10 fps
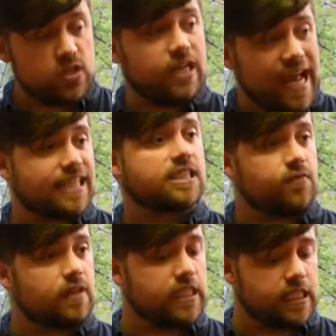We should
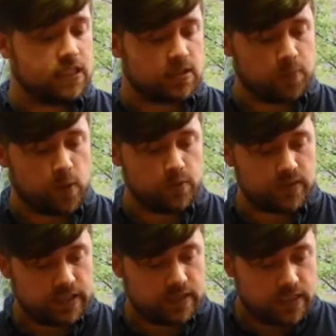actively
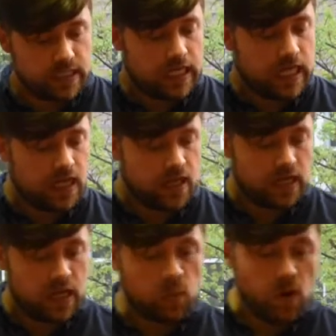support it.
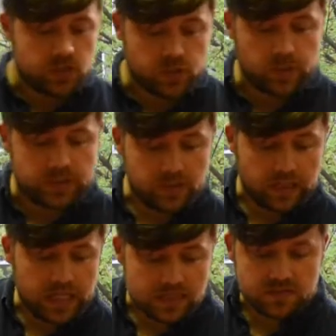And why should we do
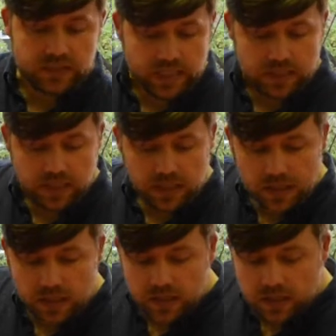that? As I've said,
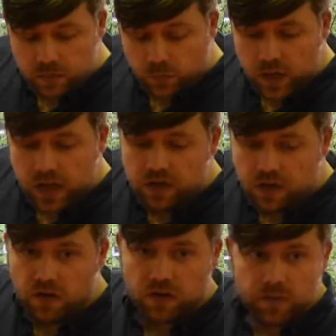we are
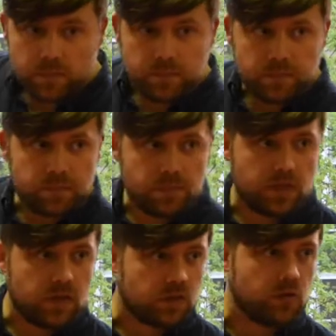not
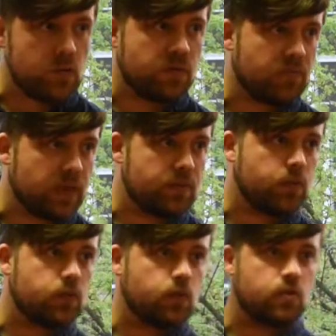a group of
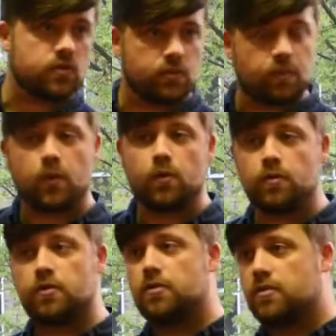people that want to
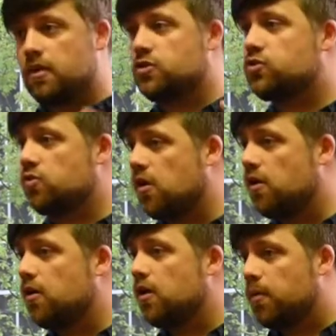support a
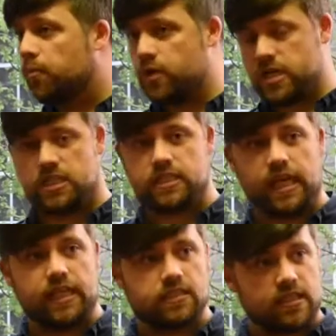strong British
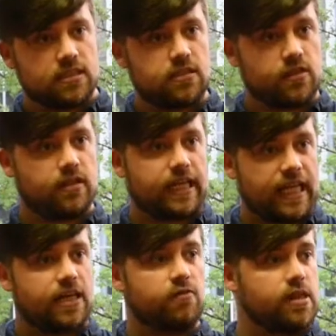state. So let's look at the
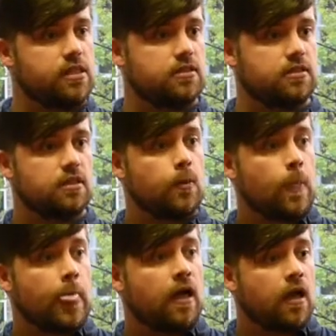key reasons
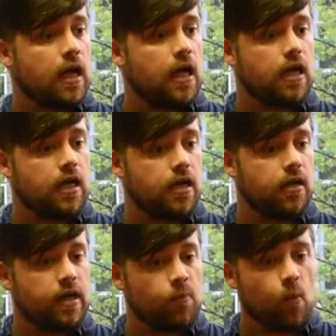
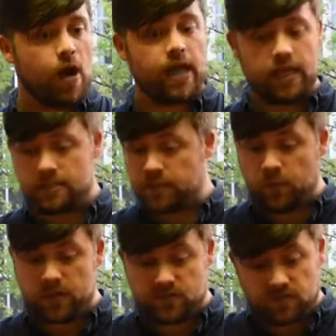in ways in
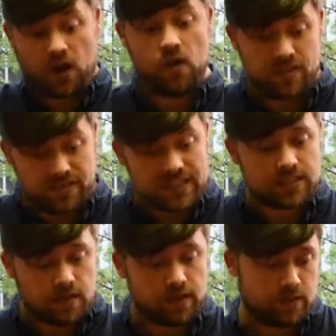which over this
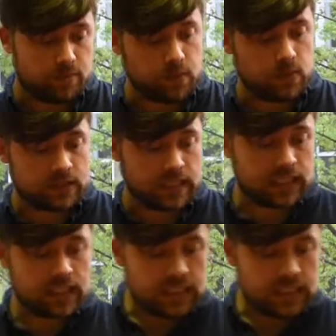side of the border